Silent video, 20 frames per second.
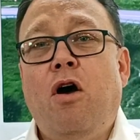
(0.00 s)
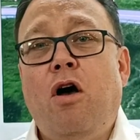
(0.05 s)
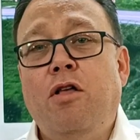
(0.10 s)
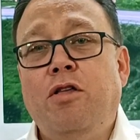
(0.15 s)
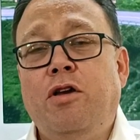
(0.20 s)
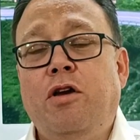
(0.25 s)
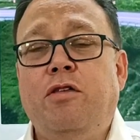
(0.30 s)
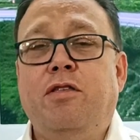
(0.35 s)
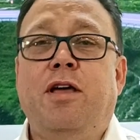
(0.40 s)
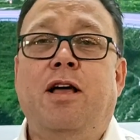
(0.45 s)

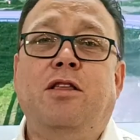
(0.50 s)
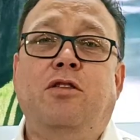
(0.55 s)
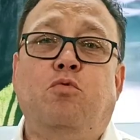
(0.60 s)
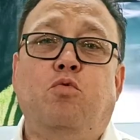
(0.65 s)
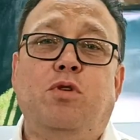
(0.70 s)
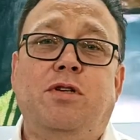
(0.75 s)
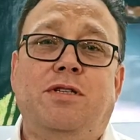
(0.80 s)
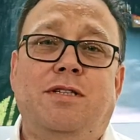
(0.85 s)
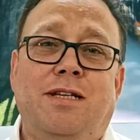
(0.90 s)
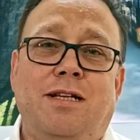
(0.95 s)
On the other hand,
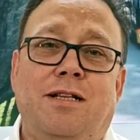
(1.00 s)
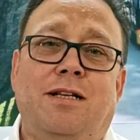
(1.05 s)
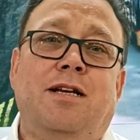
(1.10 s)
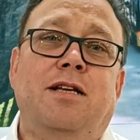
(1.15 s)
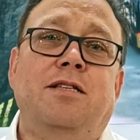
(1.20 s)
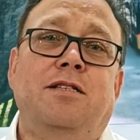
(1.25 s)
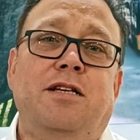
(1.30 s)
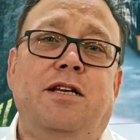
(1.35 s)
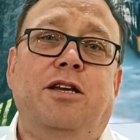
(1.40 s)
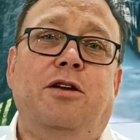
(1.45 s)
we're still
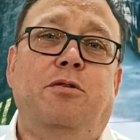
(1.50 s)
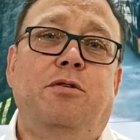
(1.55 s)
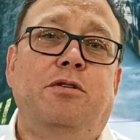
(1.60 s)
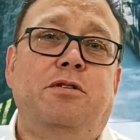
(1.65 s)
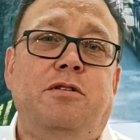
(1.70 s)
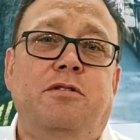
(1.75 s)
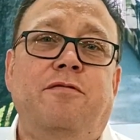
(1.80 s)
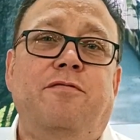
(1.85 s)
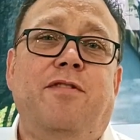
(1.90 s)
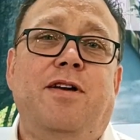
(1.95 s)

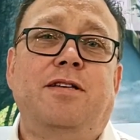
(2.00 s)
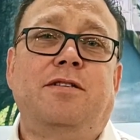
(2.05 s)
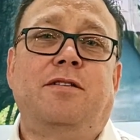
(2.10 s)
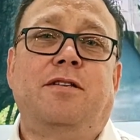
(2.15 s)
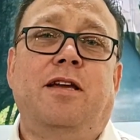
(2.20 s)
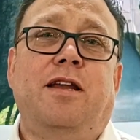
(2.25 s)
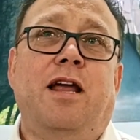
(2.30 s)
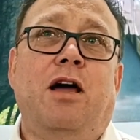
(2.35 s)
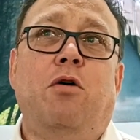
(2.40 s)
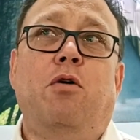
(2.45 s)
continuing to
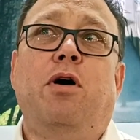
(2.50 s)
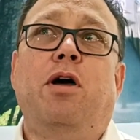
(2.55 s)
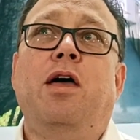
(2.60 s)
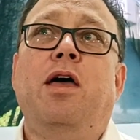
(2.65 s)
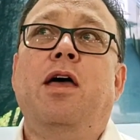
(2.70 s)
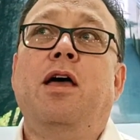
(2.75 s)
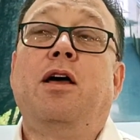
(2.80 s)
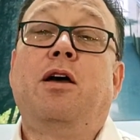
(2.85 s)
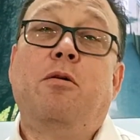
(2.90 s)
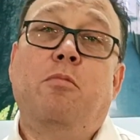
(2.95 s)
invest in our
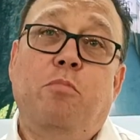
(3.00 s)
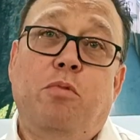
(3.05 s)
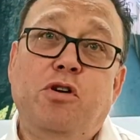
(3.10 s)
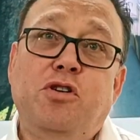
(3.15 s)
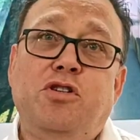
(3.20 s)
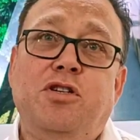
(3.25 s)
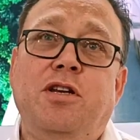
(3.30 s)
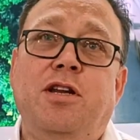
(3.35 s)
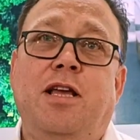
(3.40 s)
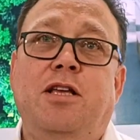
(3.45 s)

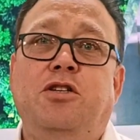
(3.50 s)
combustion